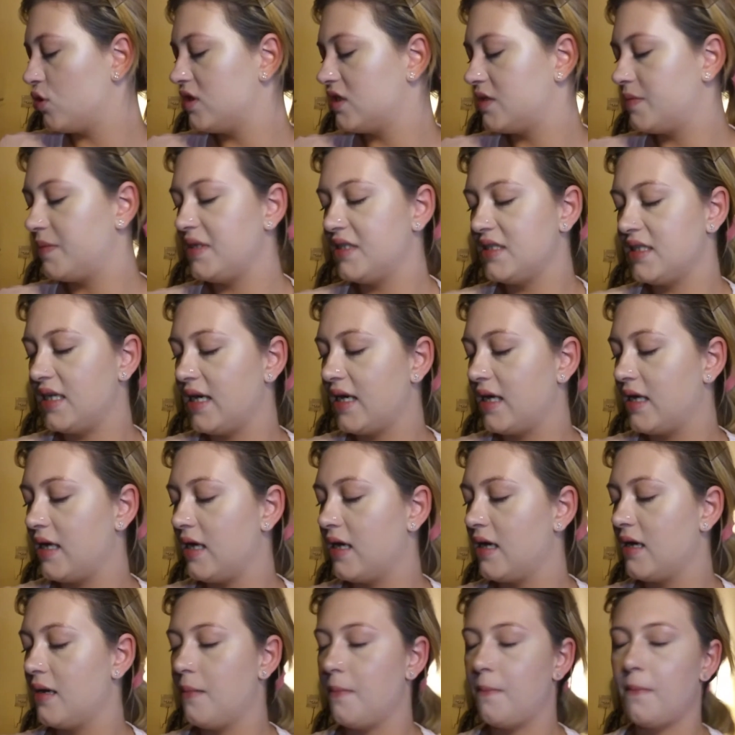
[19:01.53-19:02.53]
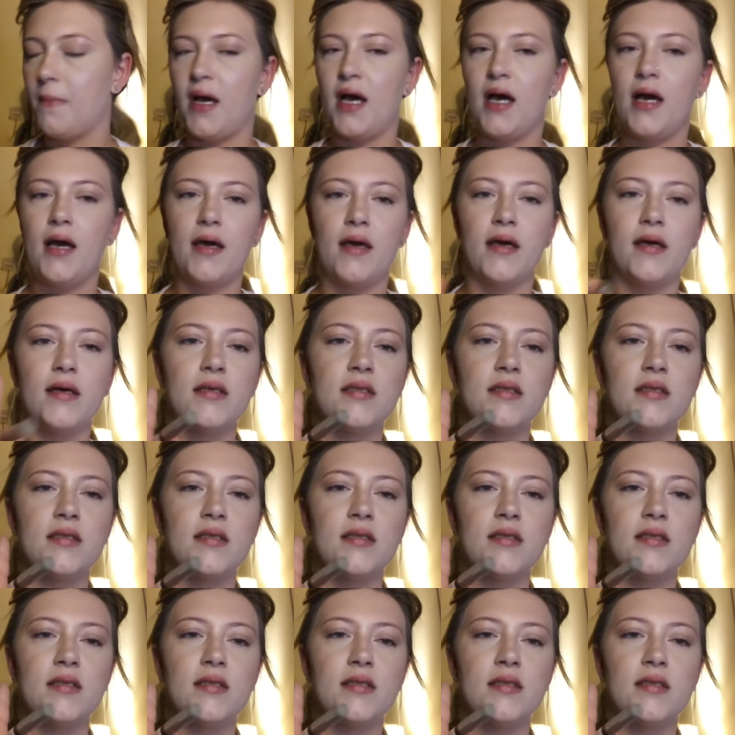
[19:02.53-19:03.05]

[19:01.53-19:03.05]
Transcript: going to be taking my